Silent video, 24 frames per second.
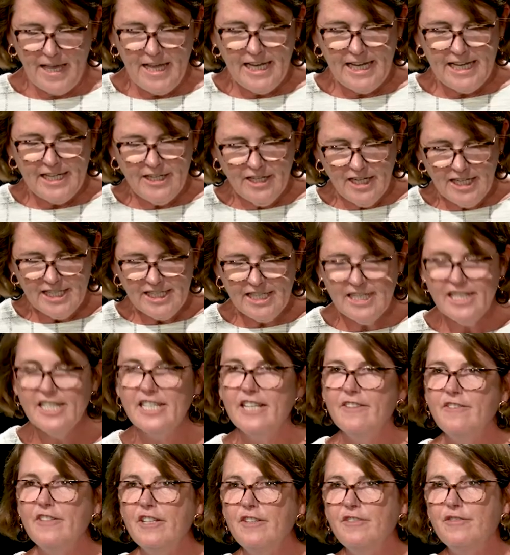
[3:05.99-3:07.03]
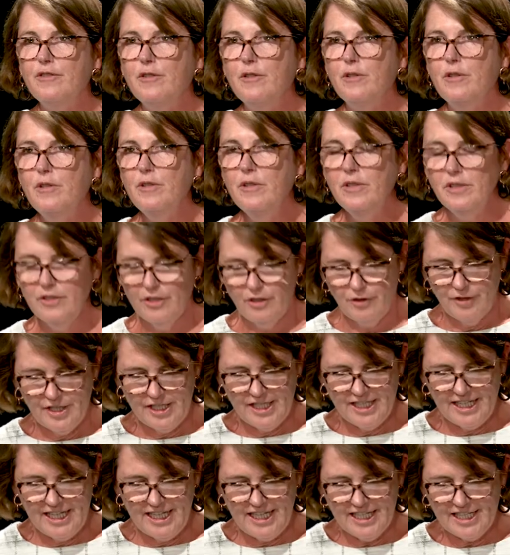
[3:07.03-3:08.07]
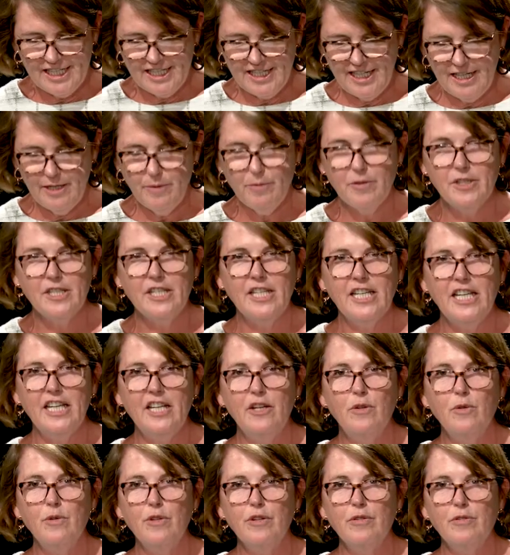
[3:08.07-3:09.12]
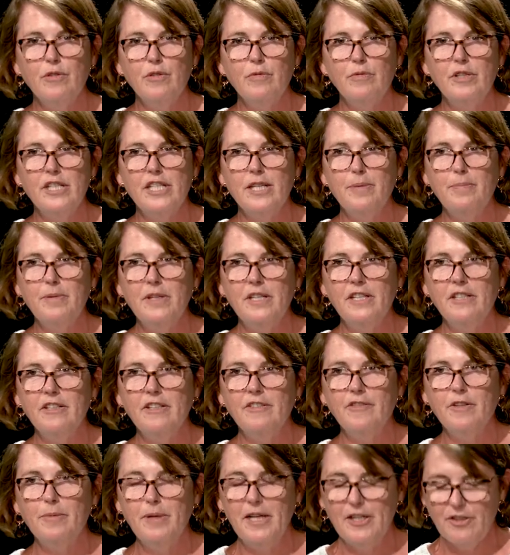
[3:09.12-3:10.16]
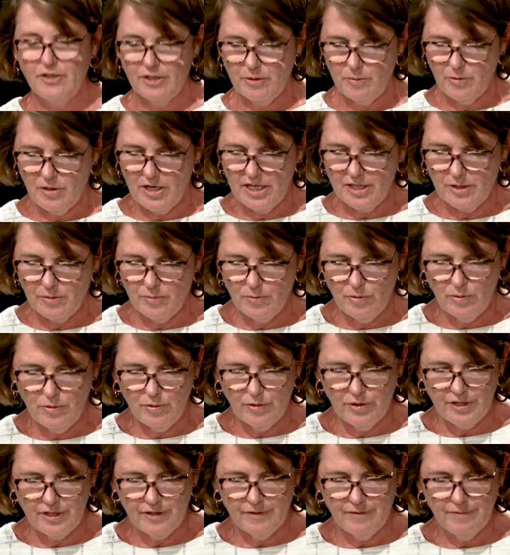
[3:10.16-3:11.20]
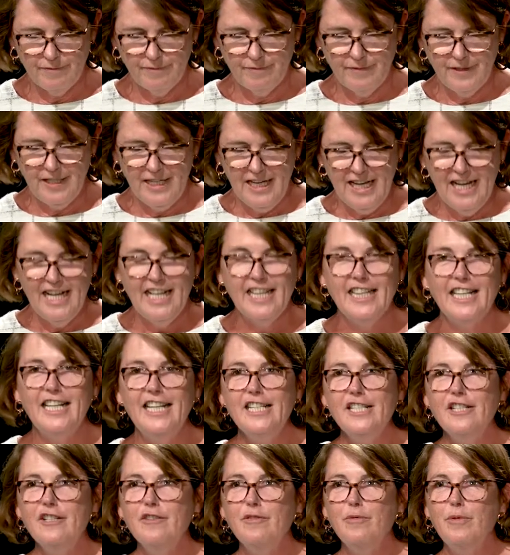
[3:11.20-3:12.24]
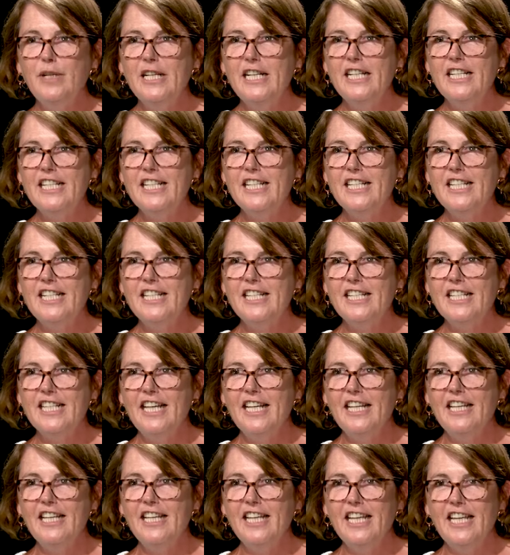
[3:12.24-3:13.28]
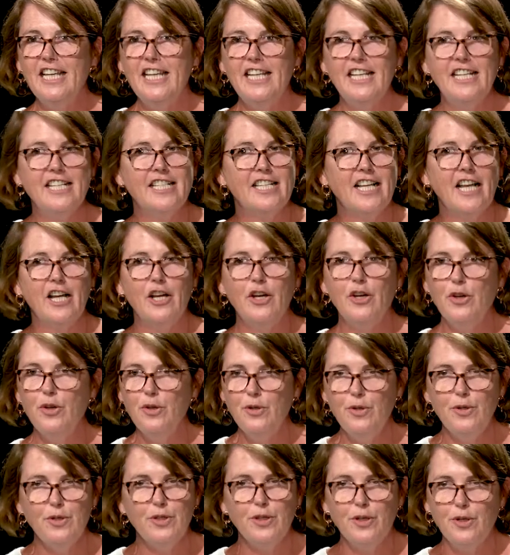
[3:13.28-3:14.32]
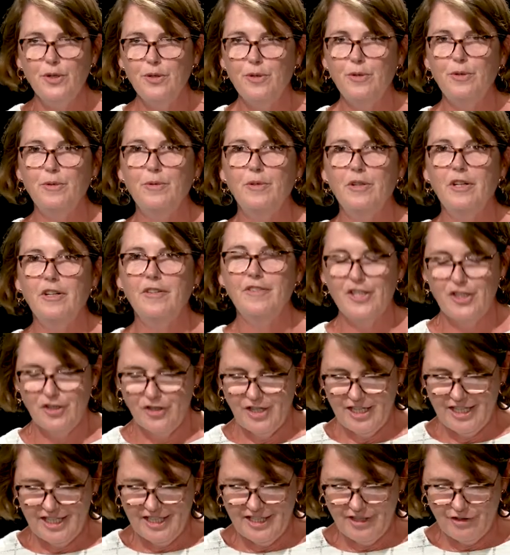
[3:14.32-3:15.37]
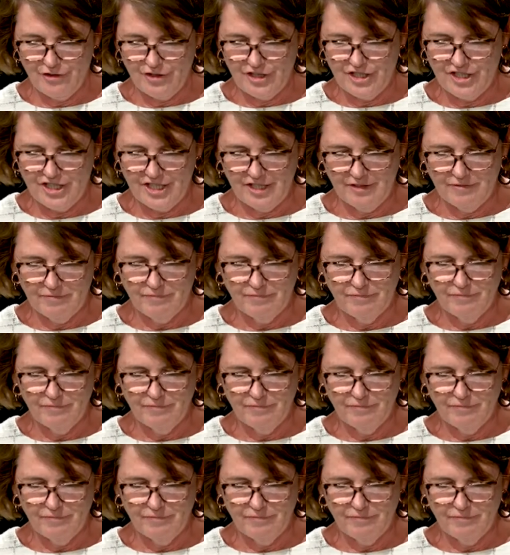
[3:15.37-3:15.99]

In nineteen seventy-four, Christina Stead was the inaugural recipient of the Patrick White Award. The list of winners since then is a who's who of Australian literature.